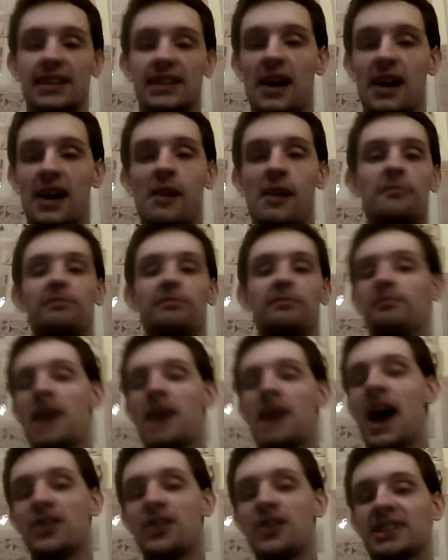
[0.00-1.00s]

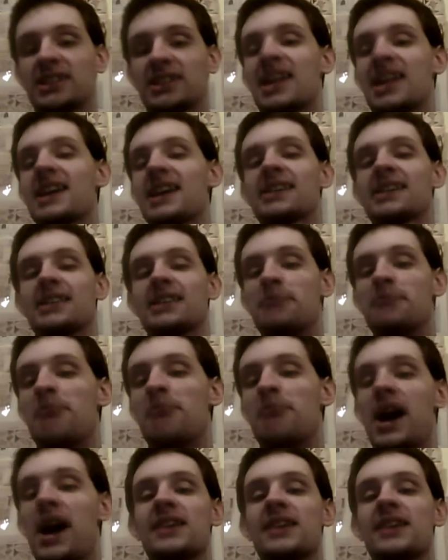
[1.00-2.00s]
I just think the
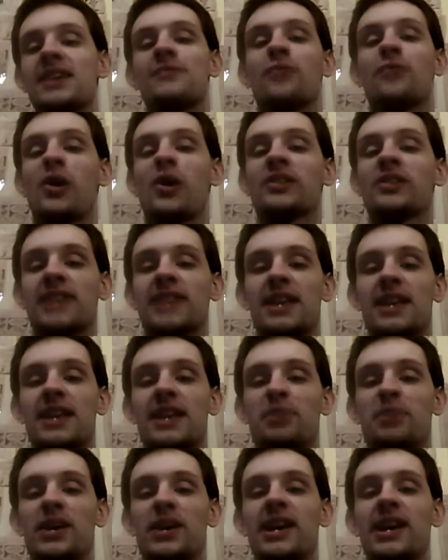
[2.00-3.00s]
body of work that he
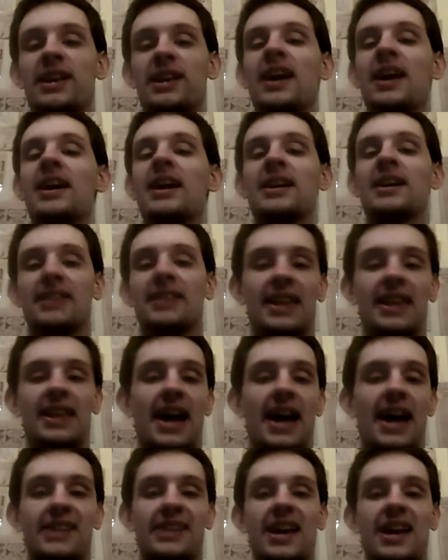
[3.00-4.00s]
put in to
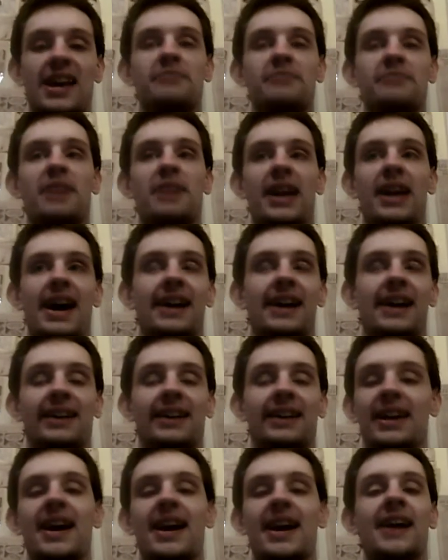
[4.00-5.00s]
that team,
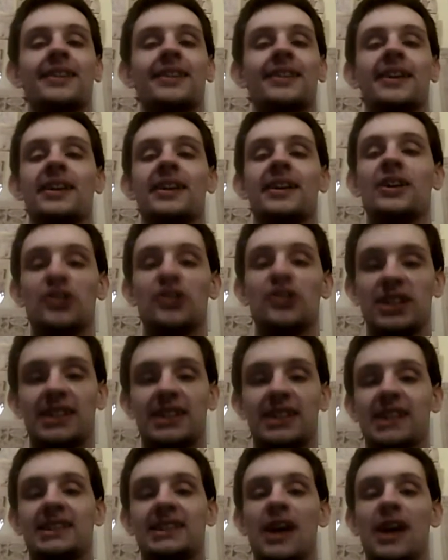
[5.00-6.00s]
and just
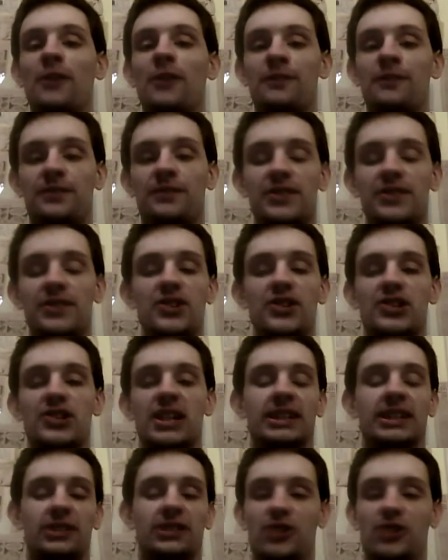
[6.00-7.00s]
the self,
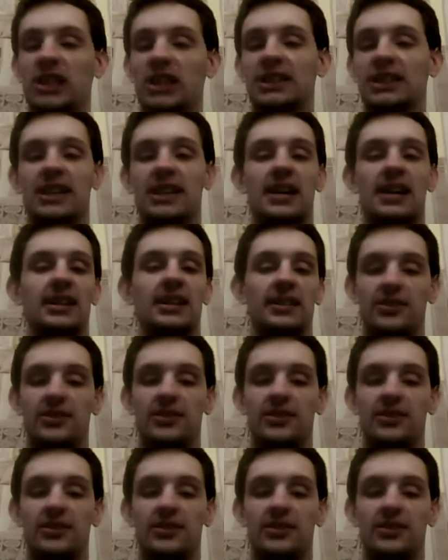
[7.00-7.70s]
the